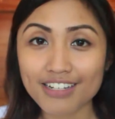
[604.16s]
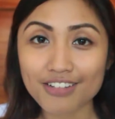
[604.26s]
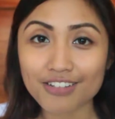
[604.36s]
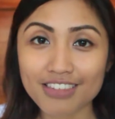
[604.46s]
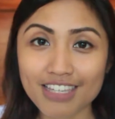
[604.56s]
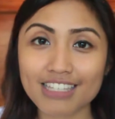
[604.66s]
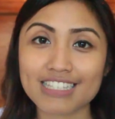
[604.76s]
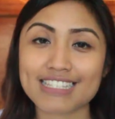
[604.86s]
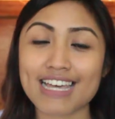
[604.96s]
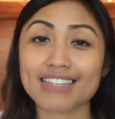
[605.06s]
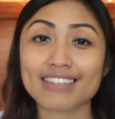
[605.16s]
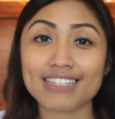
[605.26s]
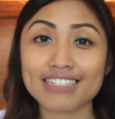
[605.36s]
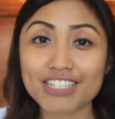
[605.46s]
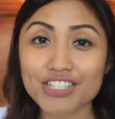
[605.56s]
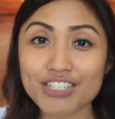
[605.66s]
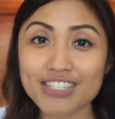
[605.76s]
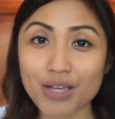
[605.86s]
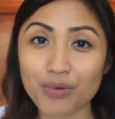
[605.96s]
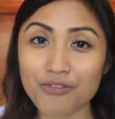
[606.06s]
another thing is that the editions
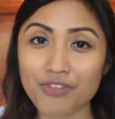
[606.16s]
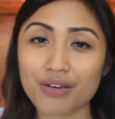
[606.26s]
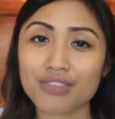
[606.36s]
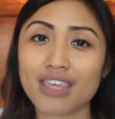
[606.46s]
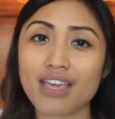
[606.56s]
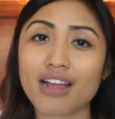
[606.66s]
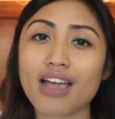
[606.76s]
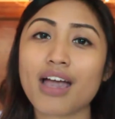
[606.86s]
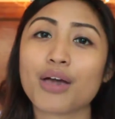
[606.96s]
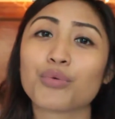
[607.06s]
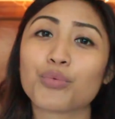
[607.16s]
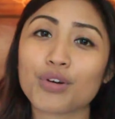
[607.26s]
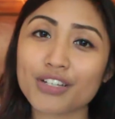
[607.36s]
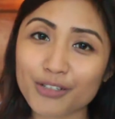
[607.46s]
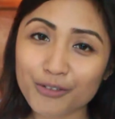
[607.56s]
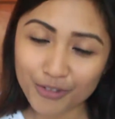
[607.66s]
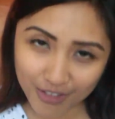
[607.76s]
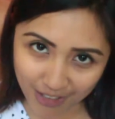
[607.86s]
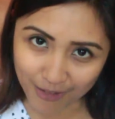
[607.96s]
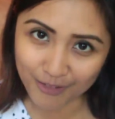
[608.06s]
that we found there had wonderful
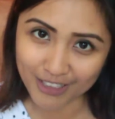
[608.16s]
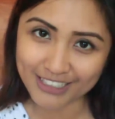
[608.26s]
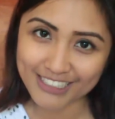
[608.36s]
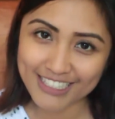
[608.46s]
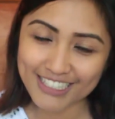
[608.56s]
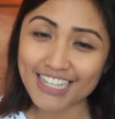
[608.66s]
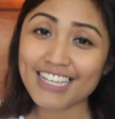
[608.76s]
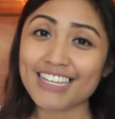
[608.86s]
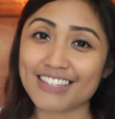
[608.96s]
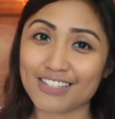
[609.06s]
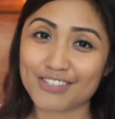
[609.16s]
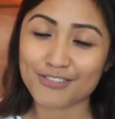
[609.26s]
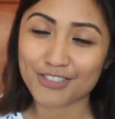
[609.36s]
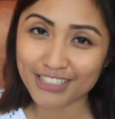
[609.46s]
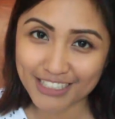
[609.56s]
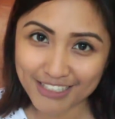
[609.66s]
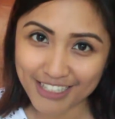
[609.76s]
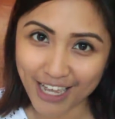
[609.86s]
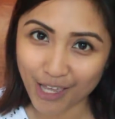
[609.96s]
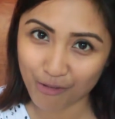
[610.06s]
covers. That's really to
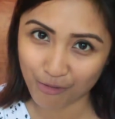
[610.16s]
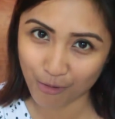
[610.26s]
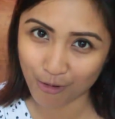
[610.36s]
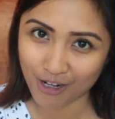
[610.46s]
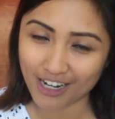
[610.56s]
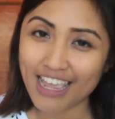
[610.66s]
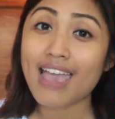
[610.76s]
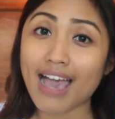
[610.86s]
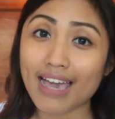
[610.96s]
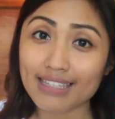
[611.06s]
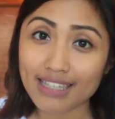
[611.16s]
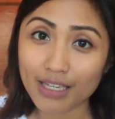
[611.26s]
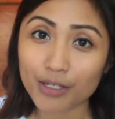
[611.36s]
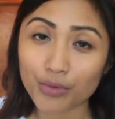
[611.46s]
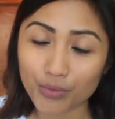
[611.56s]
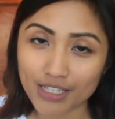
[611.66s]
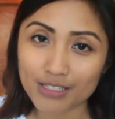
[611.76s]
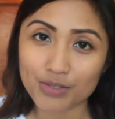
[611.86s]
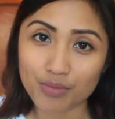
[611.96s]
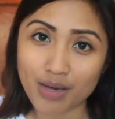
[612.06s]
die for. I can't
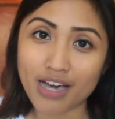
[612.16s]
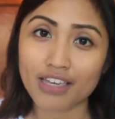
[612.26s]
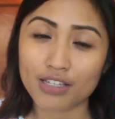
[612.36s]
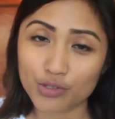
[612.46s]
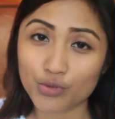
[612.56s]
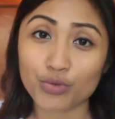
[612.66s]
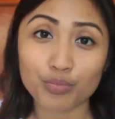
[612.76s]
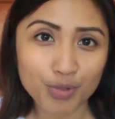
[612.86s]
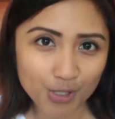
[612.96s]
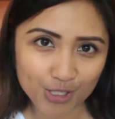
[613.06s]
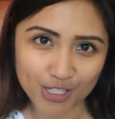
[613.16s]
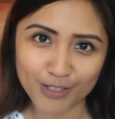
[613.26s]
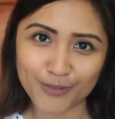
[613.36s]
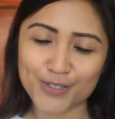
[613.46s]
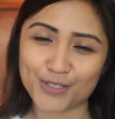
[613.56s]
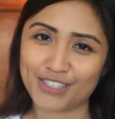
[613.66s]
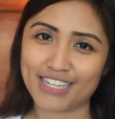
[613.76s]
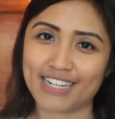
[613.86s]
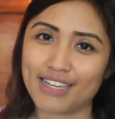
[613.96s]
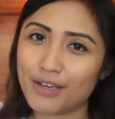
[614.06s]
wait to buy a new bookshelf so that